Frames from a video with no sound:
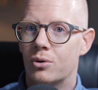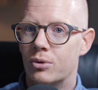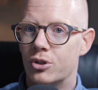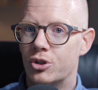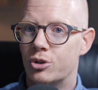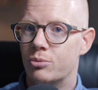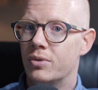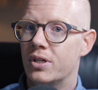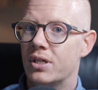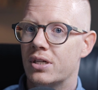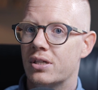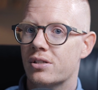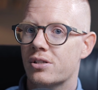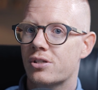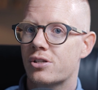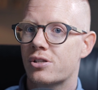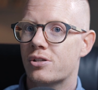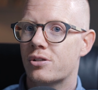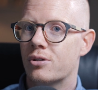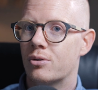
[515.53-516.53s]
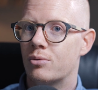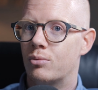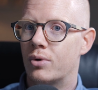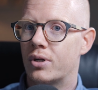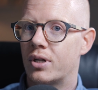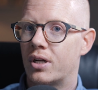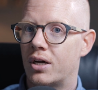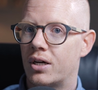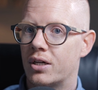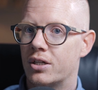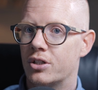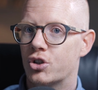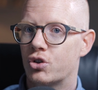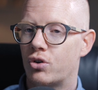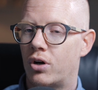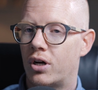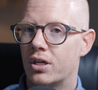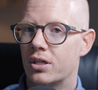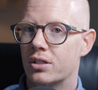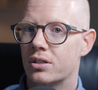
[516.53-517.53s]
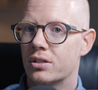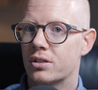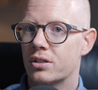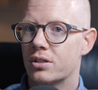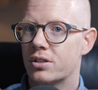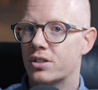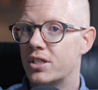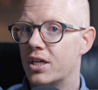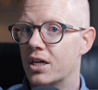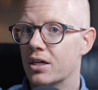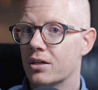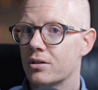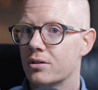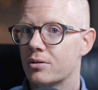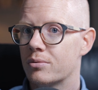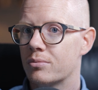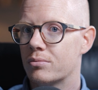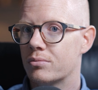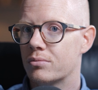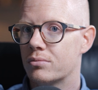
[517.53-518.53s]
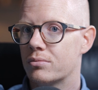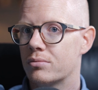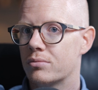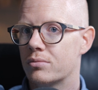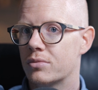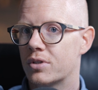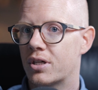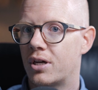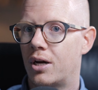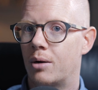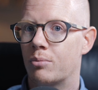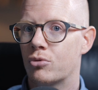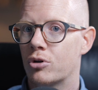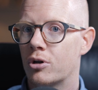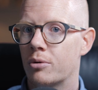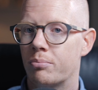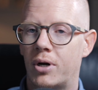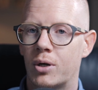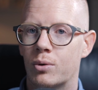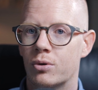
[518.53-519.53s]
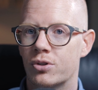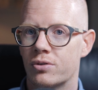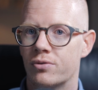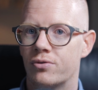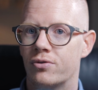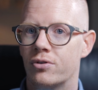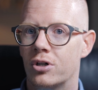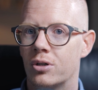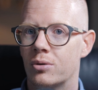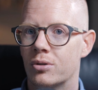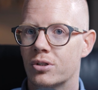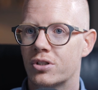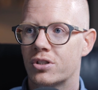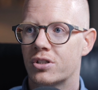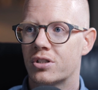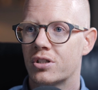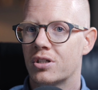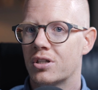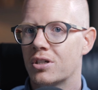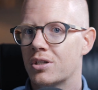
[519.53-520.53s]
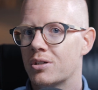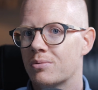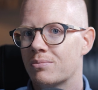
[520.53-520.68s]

which means when I try and tilt the camera backwards and forwards,